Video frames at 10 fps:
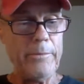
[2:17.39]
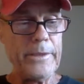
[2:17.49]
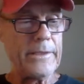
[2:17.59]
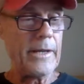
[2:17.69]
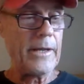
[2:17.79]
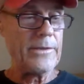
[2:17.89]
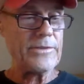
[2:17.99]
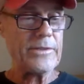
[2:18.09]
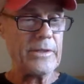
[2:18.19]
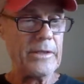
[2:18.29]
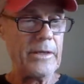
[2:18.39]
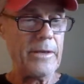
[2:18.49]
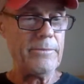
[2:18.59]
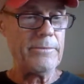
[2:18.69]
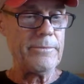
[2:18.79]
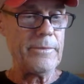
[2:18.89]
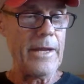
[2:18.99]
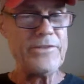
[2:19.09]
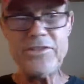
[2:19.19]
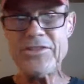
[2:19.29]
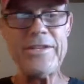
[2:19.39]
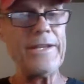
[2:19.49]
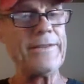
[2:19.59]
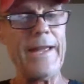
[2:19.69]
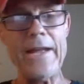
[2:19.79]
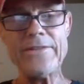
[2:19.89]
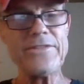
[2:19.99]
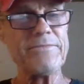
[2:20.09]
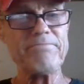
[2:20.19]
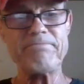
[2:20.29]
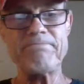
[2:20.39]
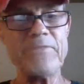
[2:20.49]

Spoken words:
because I just think that's